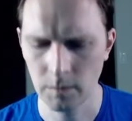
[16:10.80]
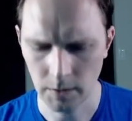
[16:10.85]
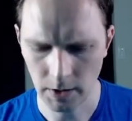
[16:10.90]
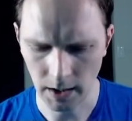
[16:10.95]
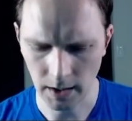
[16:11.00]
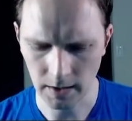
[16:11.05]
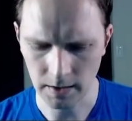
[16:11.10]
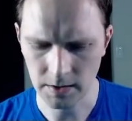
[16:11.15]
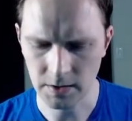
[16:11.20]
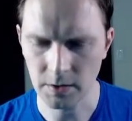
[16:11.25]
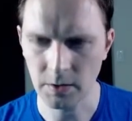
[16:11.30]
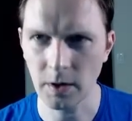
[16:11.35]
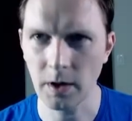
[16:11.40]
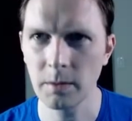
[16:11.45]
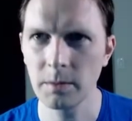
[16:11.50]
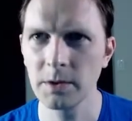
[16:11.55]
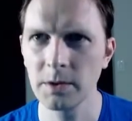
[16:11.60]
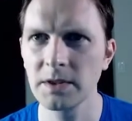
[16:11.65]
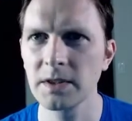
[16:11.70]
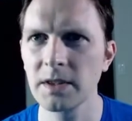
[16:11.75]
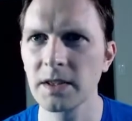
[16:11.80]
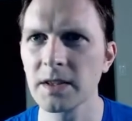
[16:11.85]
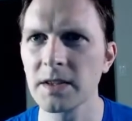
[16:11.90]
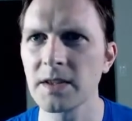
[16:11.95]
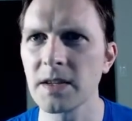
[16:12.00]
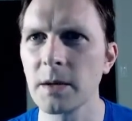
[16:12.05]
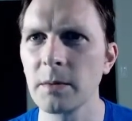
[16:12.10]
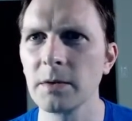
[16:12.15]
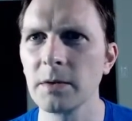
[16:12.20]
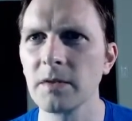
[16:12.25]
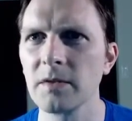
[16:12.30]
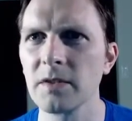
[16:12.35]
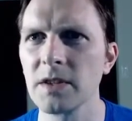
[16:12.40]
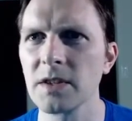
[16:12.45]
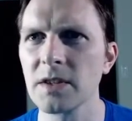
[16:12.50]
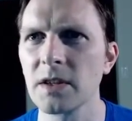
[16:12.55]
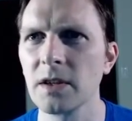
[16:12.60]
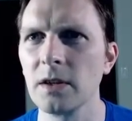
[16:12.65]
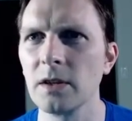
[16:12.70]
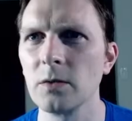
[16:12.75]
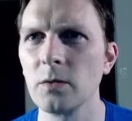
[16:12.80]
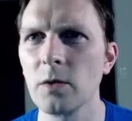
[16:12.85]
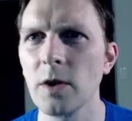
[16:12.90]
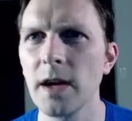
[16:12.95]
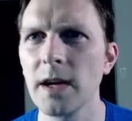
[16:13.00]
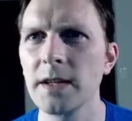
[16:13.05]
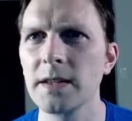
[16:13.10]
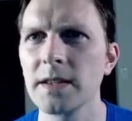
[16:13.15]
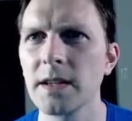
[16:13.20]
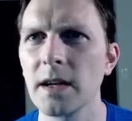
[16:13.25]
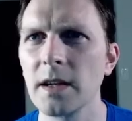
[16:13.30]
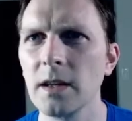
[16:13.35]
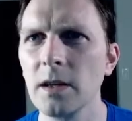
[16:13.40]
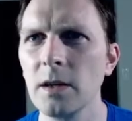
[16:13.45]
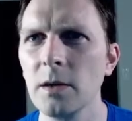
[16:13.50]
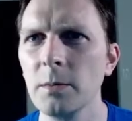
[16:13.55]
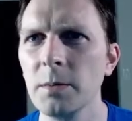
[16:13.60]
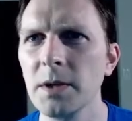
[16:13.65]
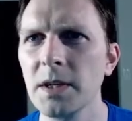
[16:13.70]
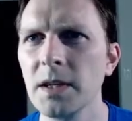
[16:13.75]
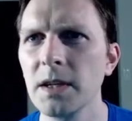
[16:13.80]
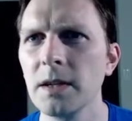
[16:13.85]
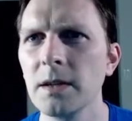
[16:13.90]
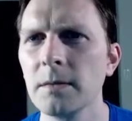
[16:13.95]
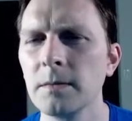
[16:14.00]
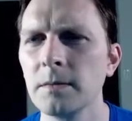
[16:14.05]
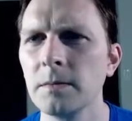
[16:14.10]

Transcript: Yeah, so I built an example of this called write LLB.